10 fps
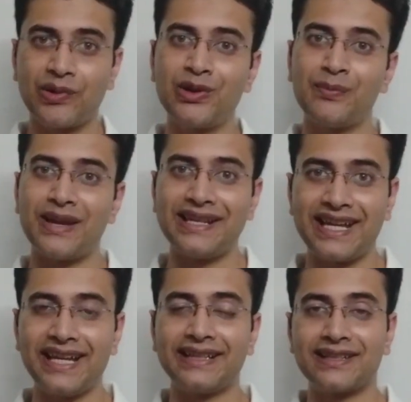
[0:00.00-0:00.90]
is going to
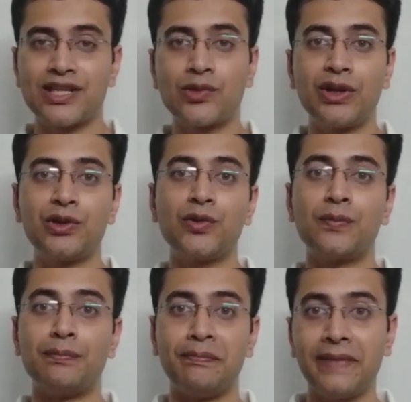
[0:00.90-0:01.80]

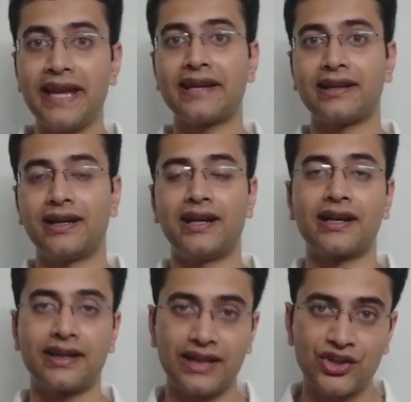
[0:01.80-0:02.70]
make
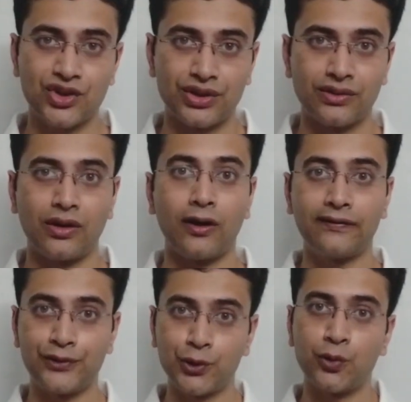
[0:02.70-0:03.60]
a connection
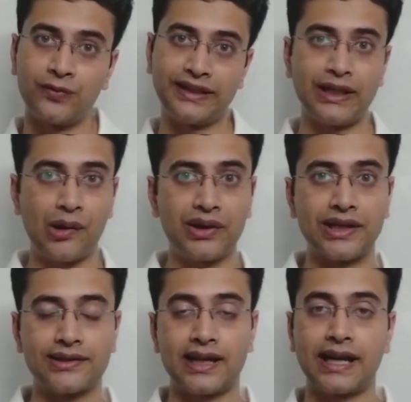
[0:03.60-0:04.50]
of you with the
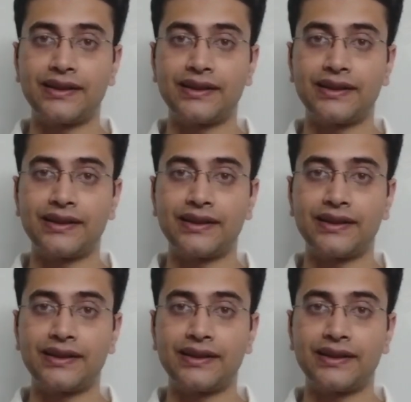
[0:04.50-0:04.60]
audience,